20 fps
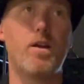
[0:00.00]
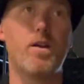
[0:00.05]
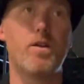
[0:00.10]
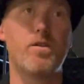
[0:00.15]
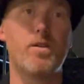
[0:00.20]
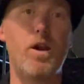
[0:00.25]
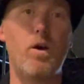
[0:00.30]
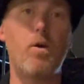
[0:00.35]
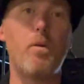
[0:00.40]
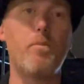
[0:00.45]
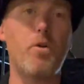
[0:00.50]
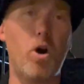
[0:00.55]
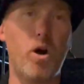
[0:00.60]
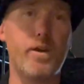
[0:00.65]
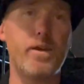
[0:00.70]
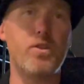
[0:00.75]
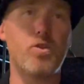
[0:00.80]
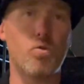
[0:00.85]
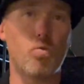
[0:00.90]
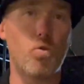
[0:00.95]
Now I'm
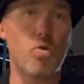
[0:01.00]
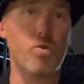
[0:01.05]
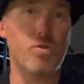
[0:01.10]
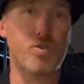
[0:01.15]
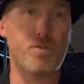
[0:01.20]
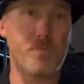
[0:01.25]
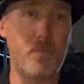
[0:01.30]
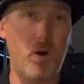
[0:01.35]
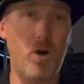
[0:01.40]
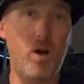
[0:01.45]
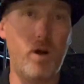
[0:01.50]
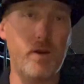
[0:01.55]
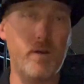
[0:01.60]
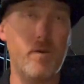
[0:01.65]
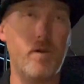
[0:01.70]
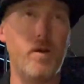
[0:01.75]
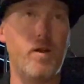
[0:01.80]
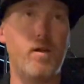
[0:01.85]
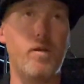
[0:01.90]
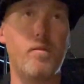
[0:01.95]
not in the worst spot,
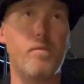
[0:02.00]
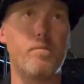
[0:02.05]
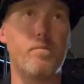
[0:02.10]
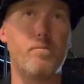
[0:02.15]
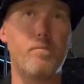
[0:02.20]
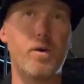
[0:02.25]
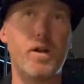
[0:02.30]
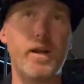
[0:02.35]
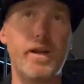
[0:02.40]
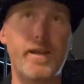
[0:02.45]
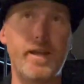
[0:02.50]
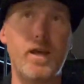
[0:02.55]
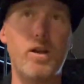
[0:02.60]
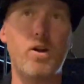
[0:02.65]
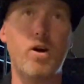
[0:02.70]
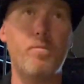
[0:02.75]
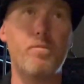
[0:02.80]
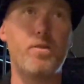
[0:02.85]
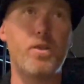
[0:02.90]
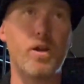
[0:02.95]
but I get
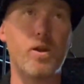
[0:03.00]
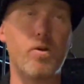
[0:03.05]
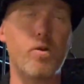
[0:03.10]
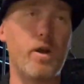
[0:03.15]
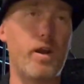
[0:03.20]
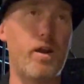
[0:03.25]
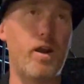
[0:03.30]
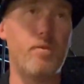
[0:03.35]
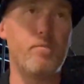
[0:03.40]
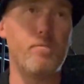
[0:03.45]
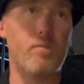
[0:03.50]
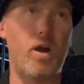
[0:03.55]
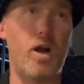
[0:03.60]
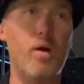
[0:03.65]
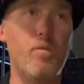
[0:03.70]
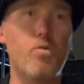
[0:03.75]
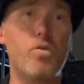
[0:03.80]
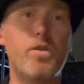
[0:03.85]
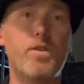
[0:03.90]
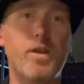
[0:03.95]
up there and
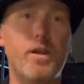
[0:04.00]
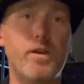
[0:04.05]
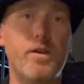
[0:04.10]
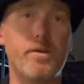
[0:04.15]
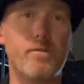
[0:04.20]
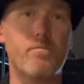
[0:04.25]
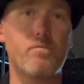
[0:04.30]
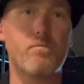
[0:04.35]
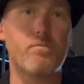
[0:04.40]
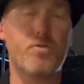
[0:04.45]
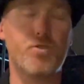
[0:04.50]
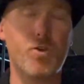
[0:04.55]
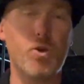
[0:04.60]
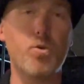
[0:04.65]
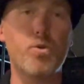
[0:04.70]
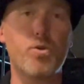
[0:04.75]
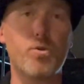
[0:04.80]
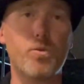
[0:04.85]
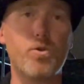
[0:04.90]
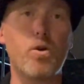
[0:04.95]
I'm within
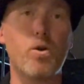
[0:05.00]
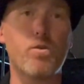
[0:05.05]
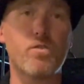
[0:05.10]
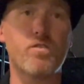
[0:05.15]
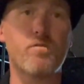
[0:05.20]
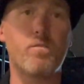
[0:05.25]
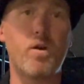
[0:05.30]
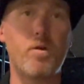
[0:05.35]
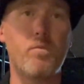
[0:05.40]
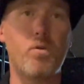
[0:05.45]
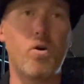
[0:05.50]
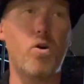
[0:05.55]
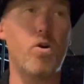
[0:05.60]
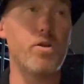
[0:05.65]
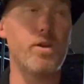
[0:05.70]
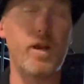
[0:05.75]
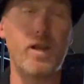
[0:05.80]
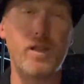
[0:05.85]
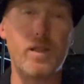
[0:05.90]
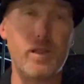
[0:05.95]
2-3 yards of my ball
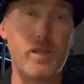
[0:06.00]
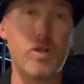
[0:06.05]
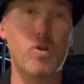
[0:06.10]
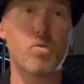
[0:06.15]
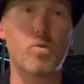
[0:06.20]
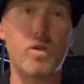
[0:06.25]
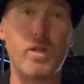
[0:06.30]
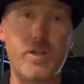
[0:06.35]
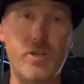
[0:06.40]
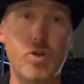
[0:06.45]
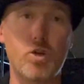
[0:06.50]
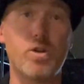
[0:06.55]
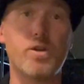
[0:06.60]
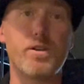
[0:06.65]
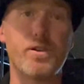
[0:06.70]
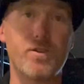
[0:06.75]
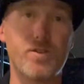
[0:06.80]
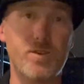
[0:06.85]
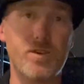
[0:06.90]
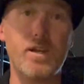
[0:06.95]
and I literally
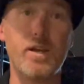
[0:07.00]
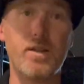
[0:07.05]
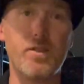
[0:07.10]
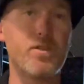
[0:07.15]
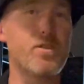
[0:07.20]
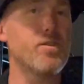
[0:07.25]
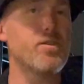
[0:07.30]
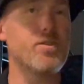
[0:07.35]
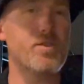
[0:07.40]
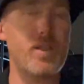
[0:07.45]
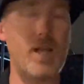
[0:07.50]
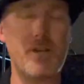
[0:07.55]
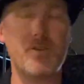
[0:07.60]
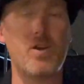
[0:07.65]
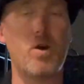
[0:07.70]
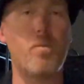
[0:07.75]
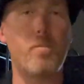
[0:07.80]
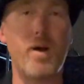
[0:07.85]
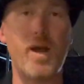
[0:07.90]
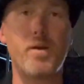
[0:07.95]
couldn't see it. That's
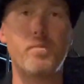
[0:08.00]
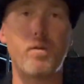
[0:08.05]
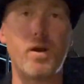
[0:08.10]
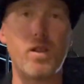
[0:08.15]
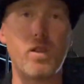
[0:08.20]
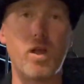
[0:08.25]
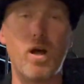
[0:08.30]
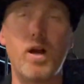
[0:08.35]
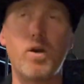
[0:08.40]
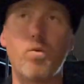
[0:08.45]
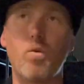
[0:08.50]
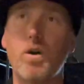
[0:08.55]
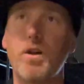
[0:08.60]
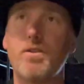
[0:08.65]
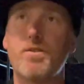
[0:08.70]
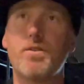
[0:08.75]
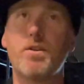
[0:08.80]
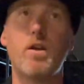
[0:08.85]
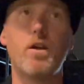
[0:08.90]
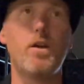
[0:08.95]
how bad my lie
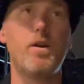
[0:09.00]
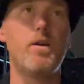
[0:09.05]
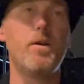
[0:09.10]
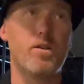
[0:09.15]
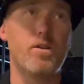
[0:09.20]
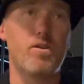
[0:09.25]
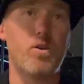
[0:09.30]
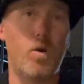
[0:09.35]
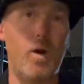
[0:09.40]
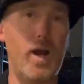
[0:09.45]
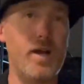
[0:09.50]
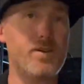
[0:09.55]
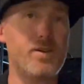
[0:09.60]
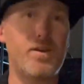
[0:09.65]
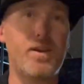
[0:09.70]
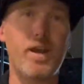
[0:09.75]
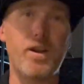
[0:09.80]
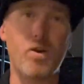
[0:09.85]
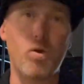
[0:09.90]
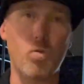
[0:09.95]
was. So I had to
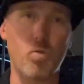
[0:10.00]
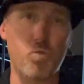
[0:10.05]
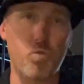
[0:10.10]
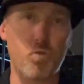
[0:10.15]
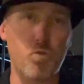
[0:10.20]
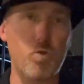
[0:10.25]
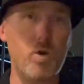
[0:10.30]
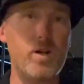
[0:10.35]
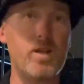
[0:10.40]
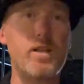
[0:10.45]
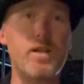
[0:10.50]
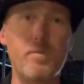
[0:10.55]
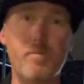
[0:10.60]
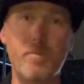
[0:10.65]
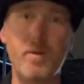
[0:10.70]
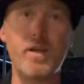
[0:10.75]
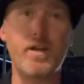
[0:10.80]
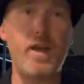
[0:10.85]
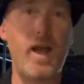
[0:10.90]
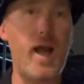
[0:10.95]
take a really
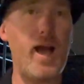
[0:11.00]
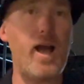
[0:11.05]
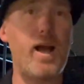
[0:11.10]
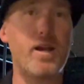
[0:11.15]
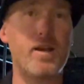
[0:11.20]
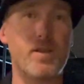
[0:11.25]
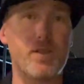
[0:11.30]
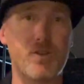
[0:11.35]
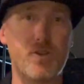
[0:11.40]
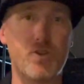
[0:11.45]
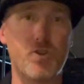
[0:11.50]
big hack at